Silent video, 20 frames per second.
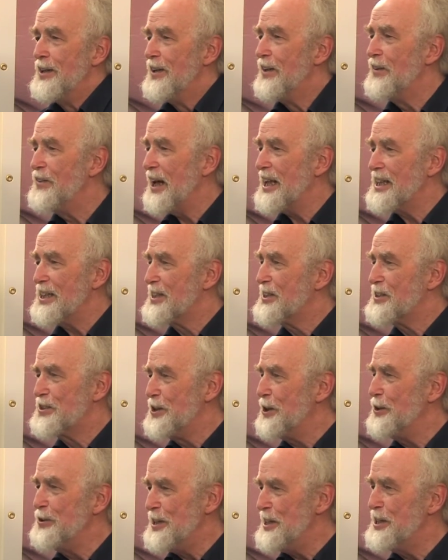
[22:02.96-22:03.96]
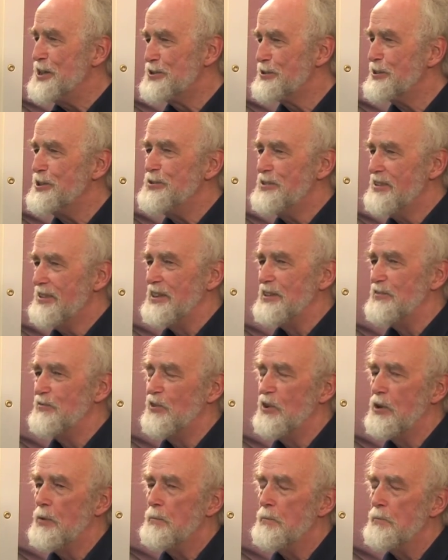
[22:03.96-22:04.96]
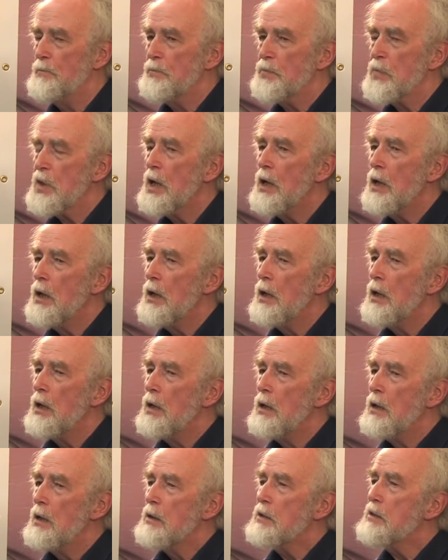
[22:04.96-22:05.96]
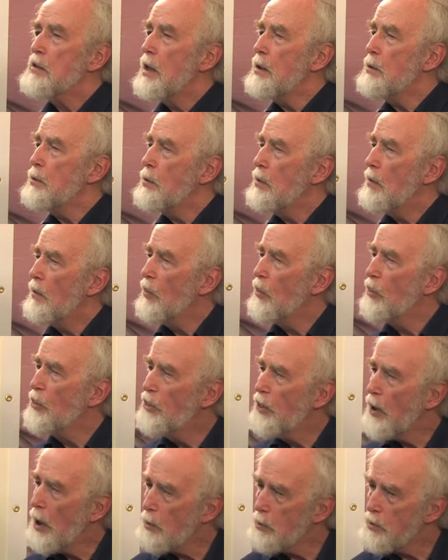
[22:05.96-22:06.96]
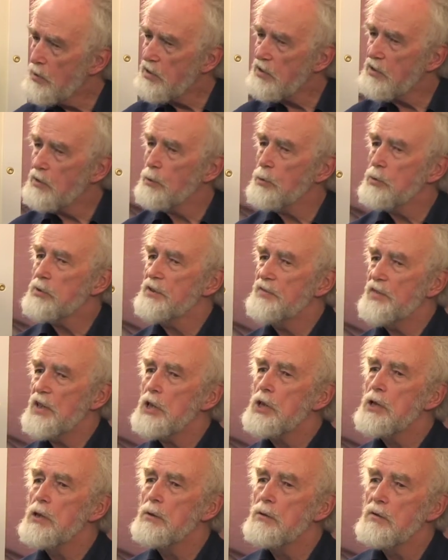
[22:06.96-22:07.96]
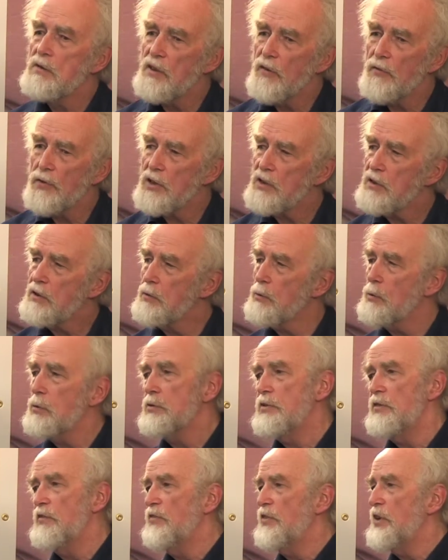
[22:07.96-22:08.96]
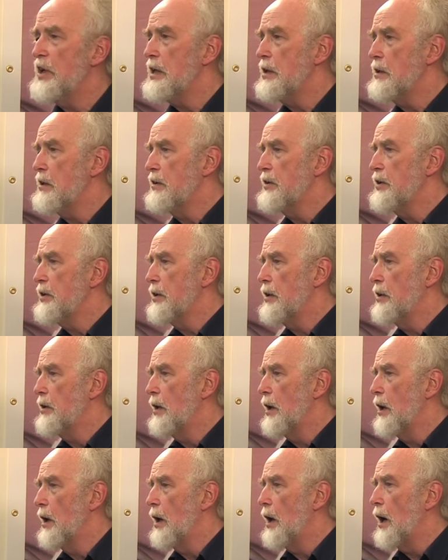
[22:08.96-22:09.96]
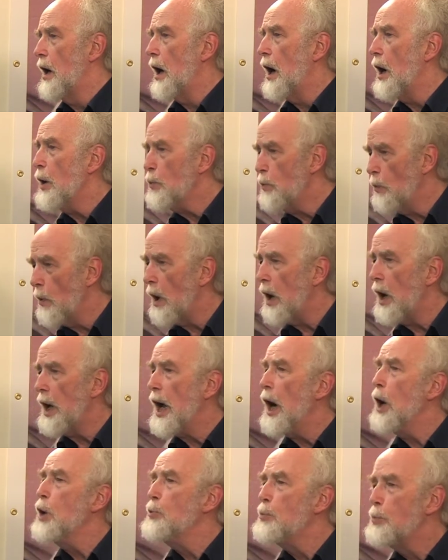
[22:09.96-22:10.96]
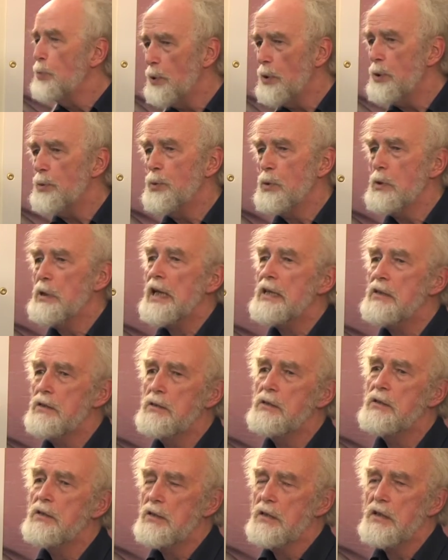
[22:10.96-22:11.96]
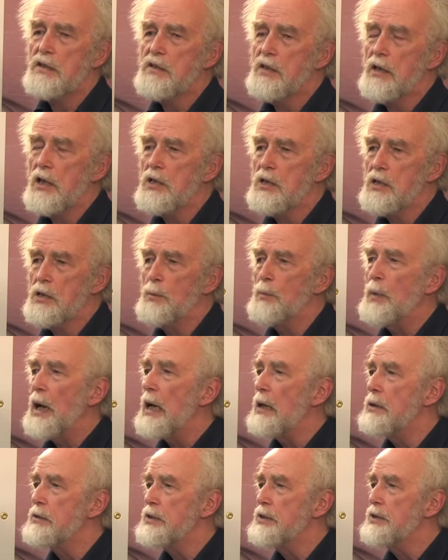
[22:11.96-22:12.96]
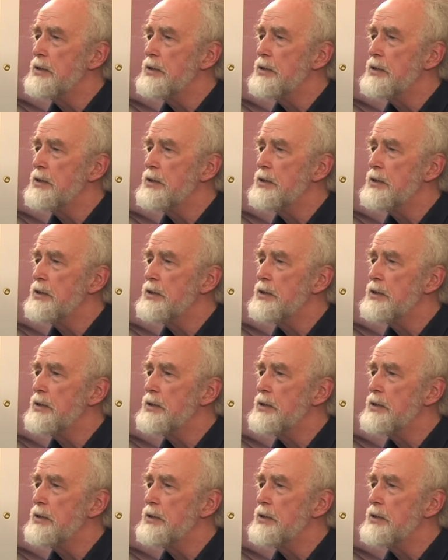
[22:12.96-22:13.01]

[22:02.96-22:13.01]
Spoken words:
That's too intrusive. So those sort of issues are the sort of things that I hope we will get into discussion about.